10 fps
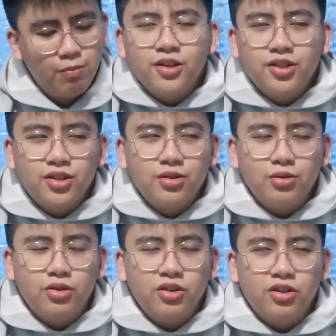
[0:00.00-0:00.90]
They're just
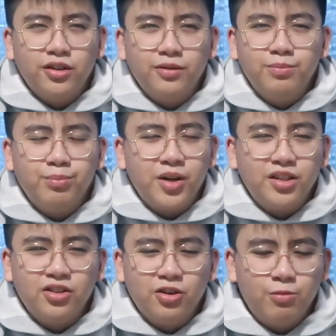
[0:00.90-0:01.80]
so good,
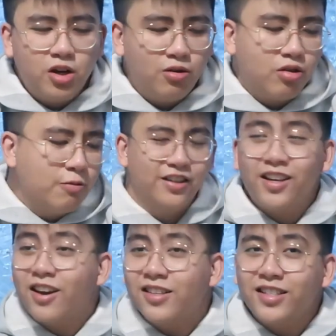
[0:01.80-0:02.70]
melt in your mouth. And
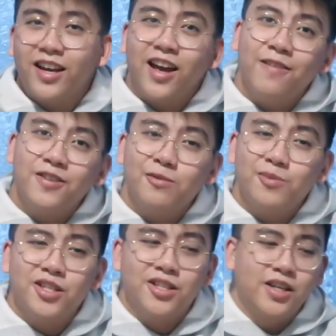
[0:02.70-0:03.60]
they cost like half as
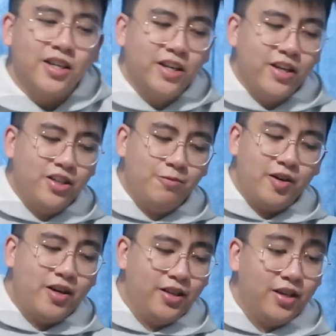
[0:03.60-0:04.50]
much in
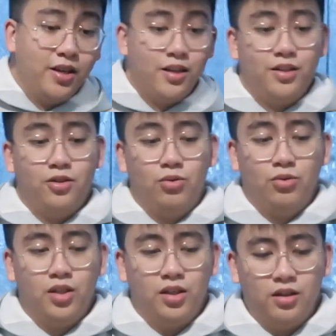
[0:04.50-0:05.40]
Japan as they do
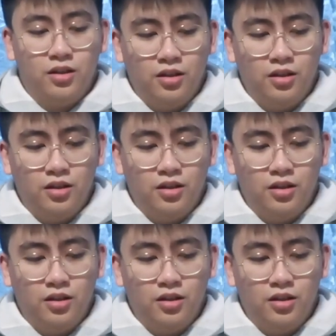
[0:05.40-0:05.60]
here.